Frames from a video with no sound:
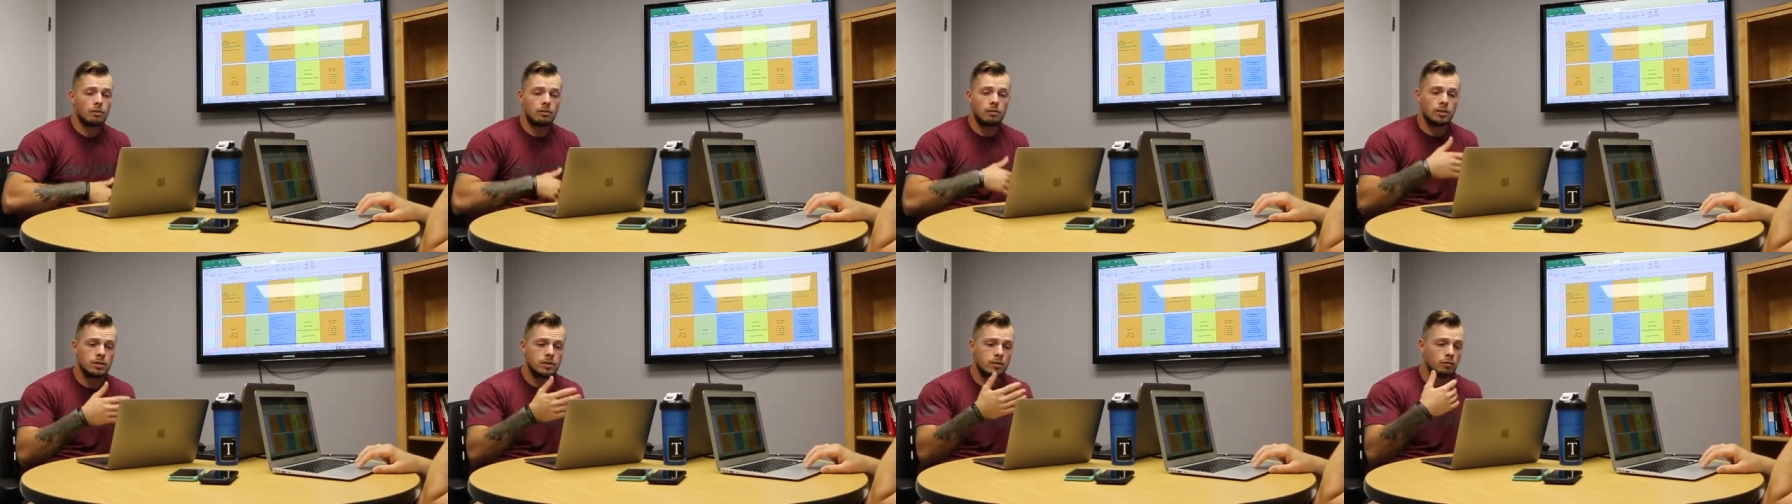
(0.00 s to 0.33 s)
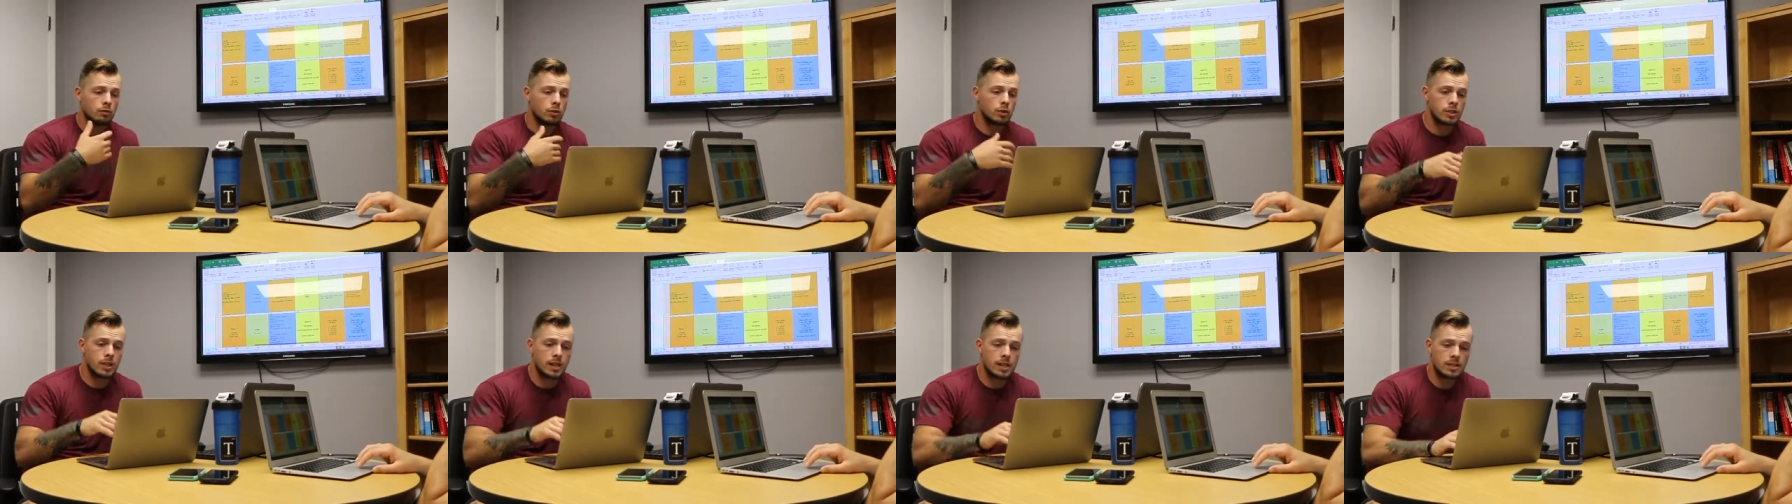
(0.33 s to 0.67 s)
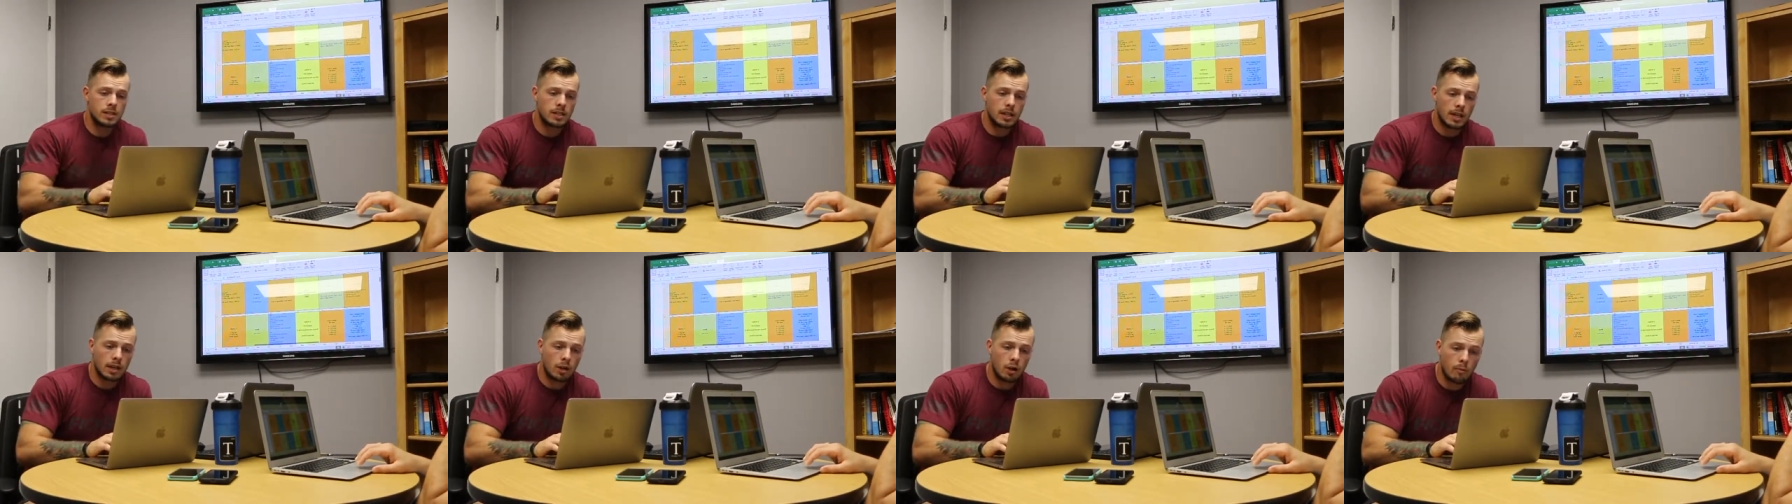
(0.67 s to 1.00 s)
and this is where
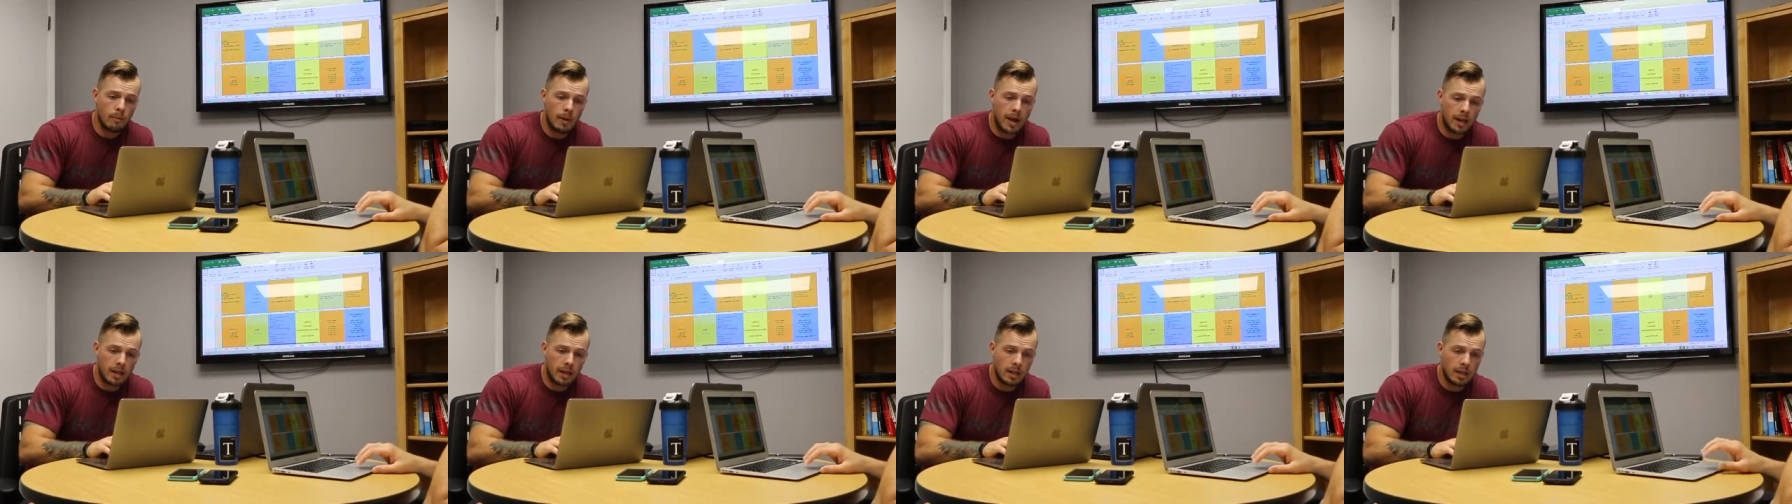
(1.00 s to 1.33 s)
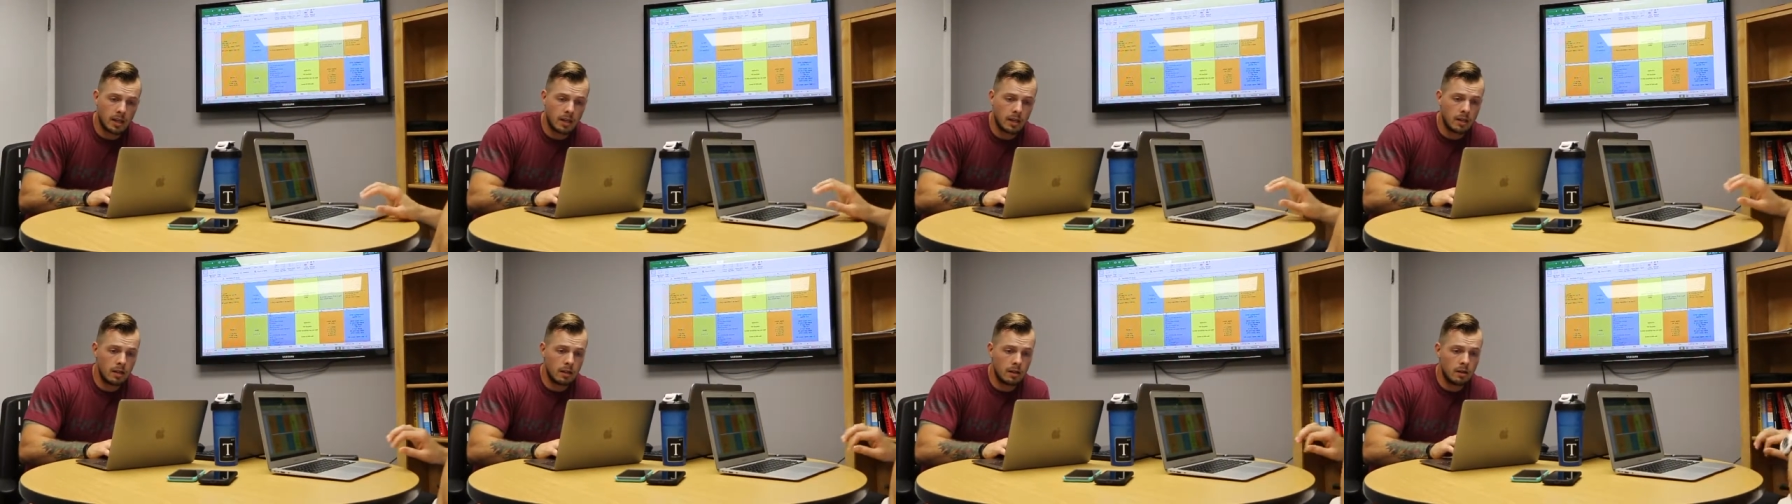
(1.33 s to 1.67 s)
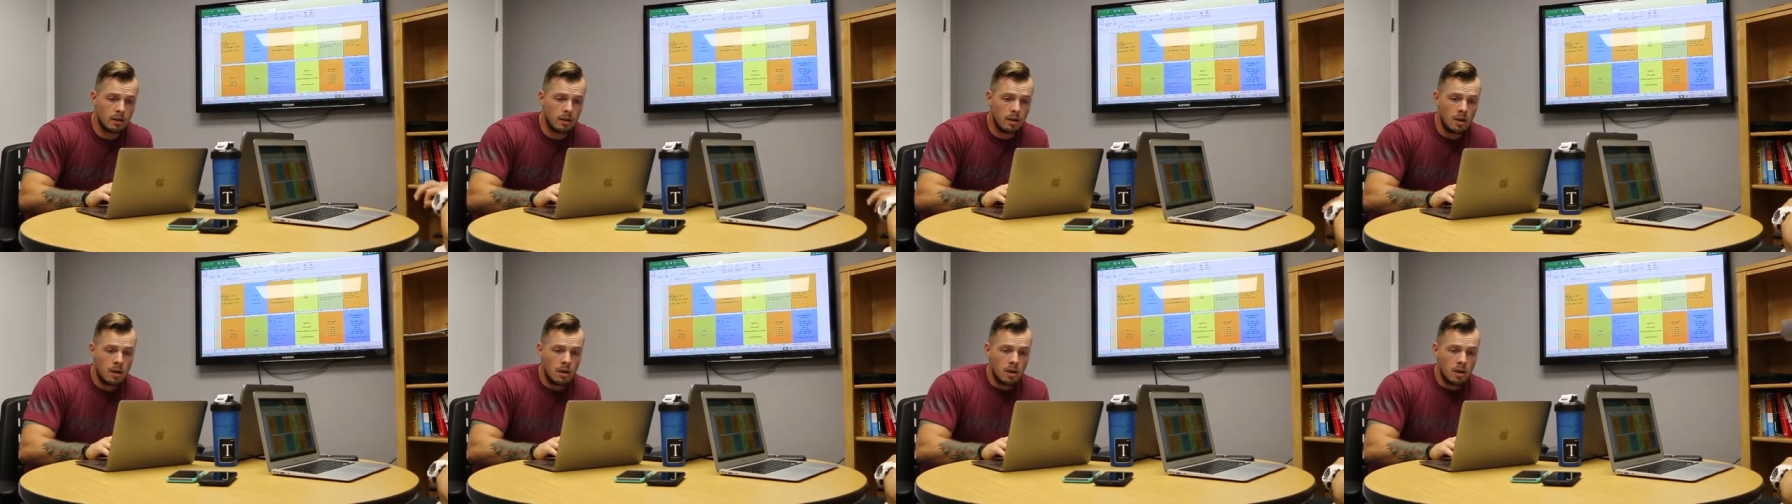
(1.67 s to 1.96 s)
Jason and I go back in and